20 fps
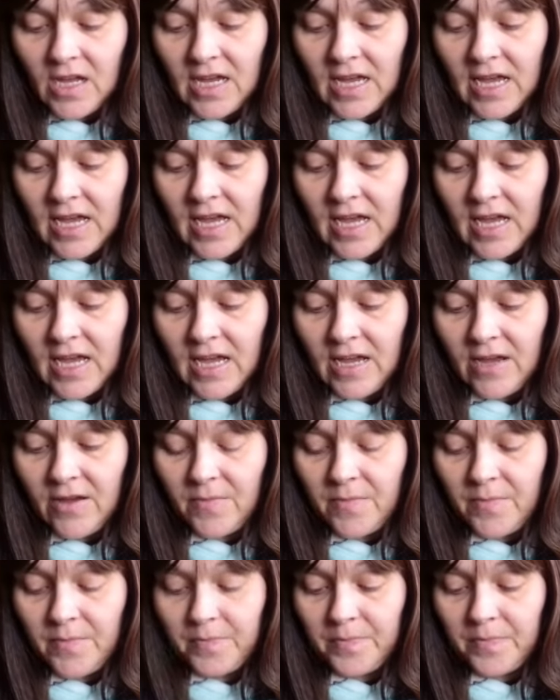
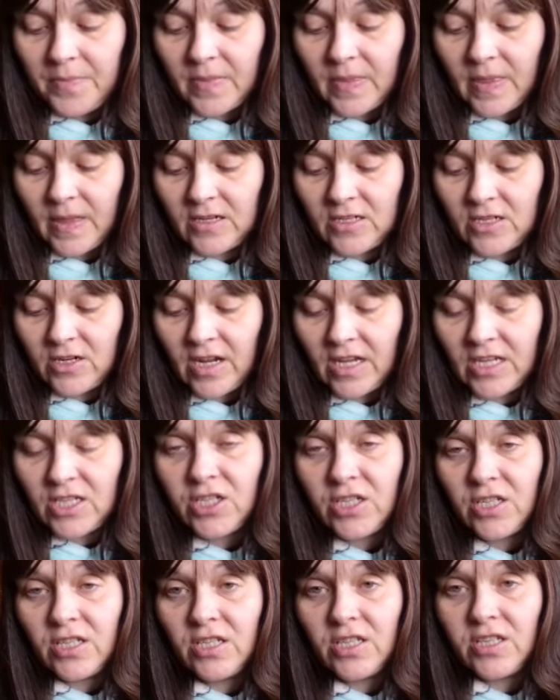Um,
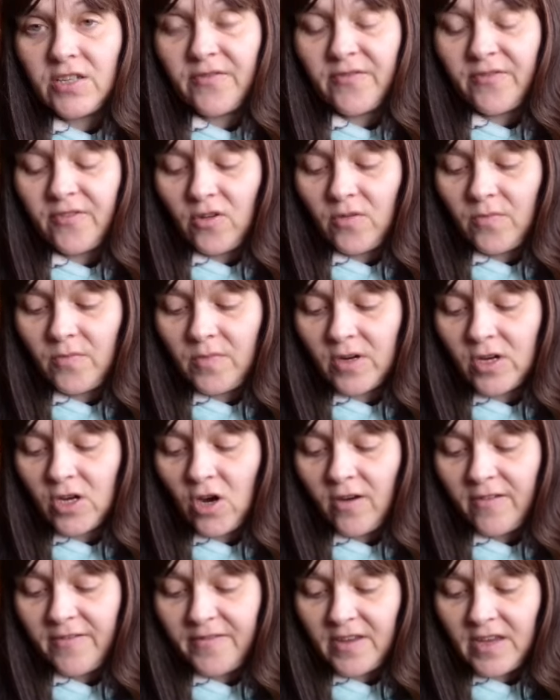donations from
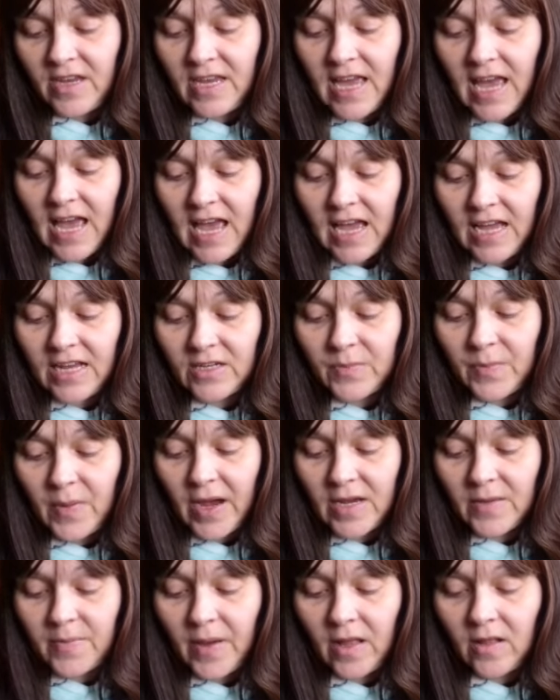Ko-fi and
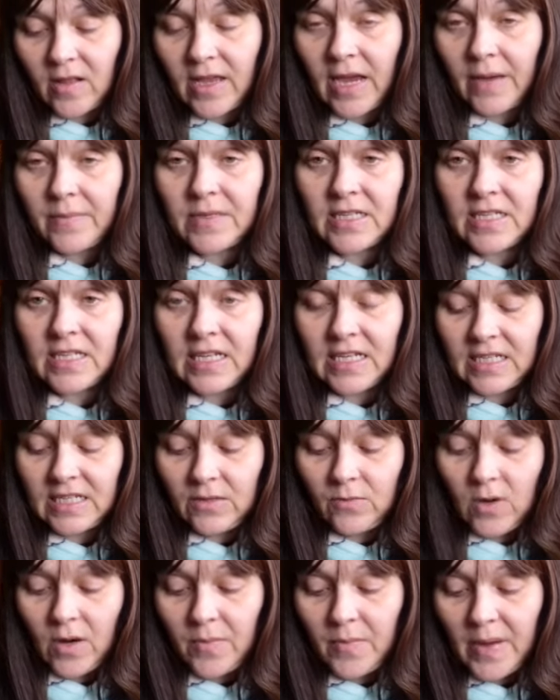PayPal came to
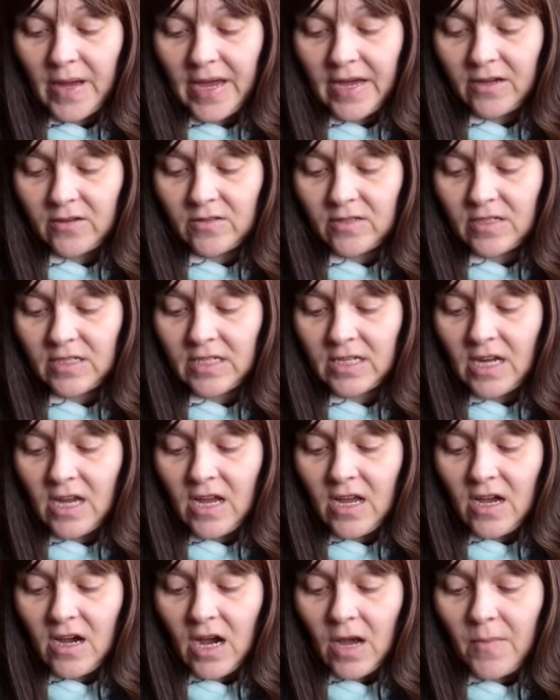£61.
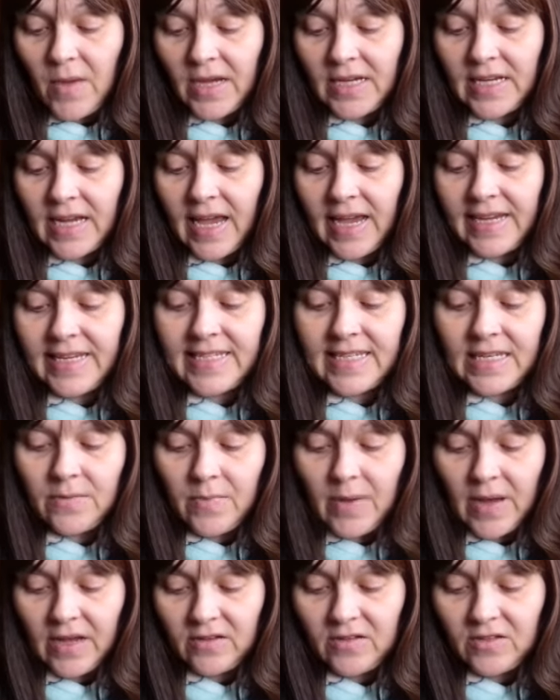I made
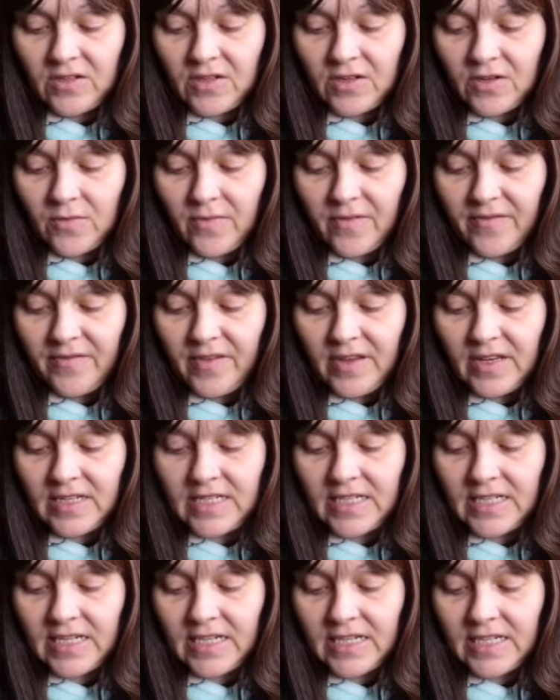£18 from
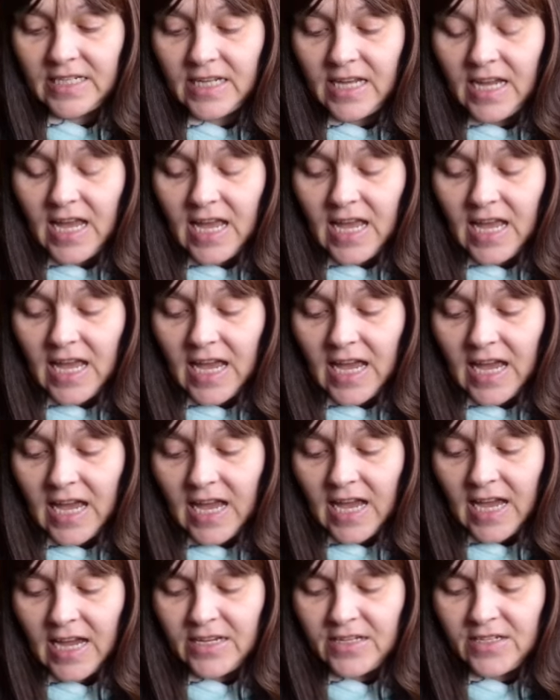Vinted
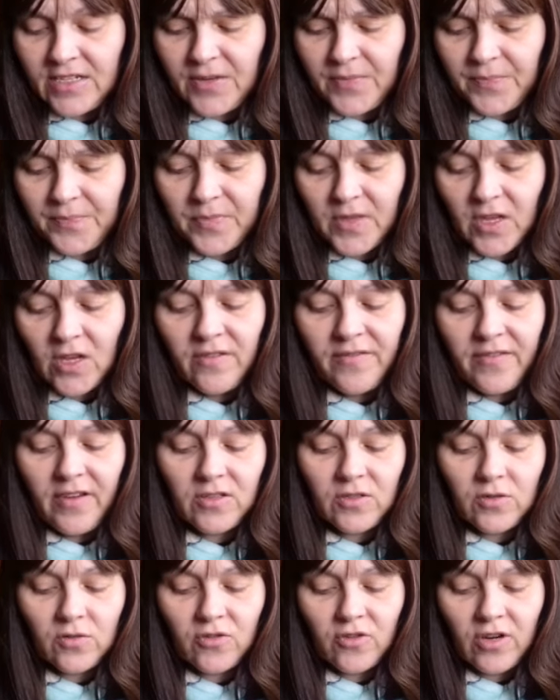and
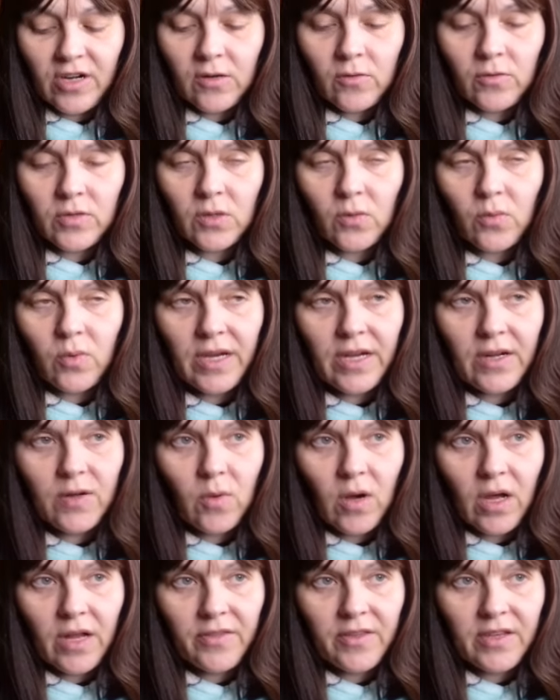Universal Credit was a weird
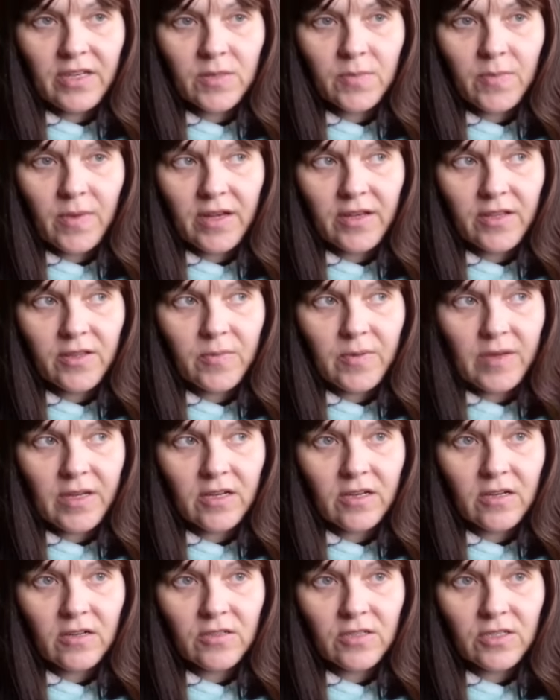one this month
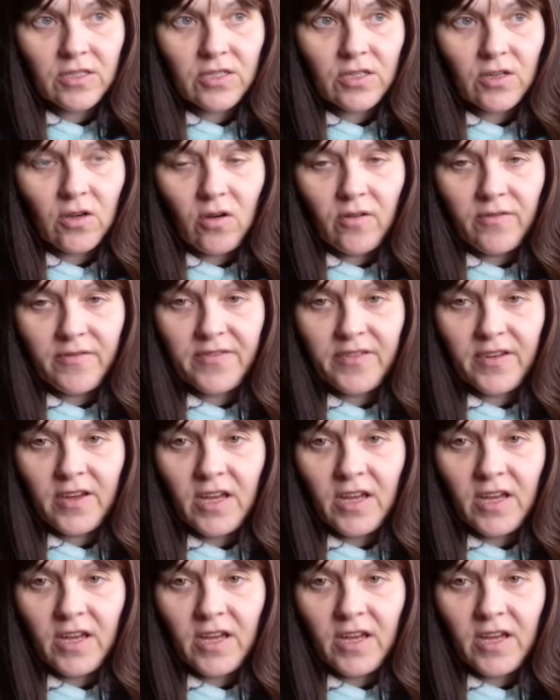because of